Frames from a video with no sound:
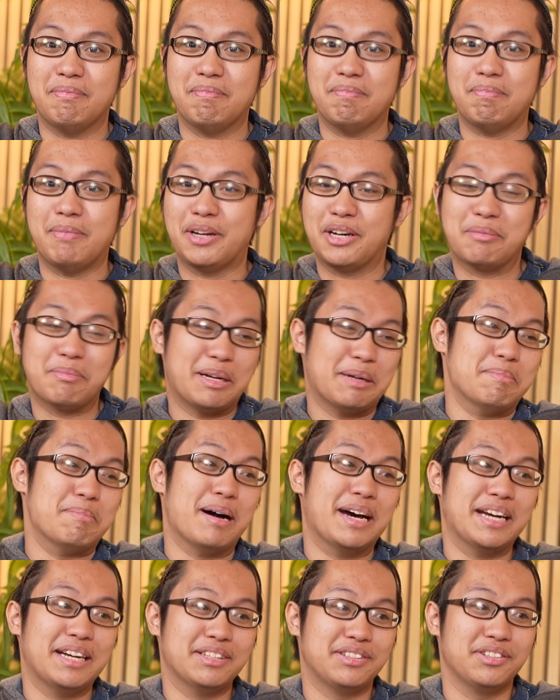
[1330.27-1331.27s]
parang may
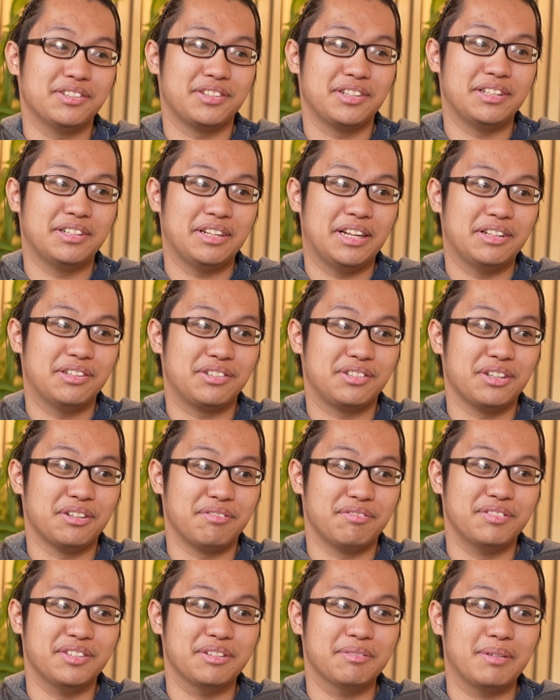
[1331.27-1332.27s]
biases and stuff,
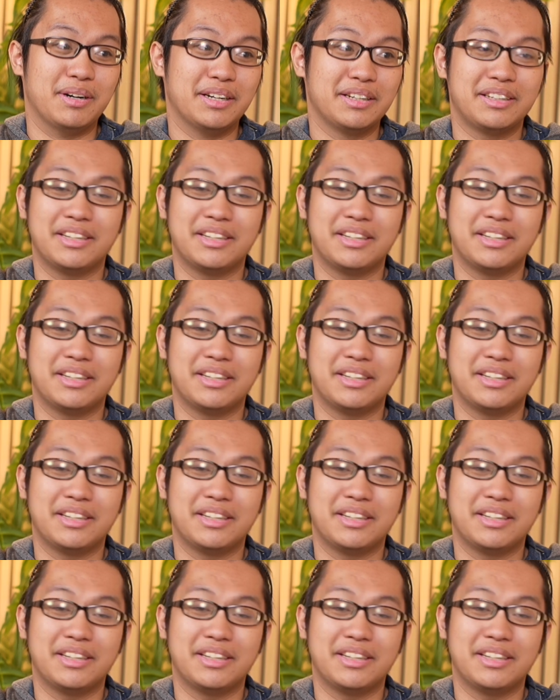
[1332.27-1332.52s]
'di ba?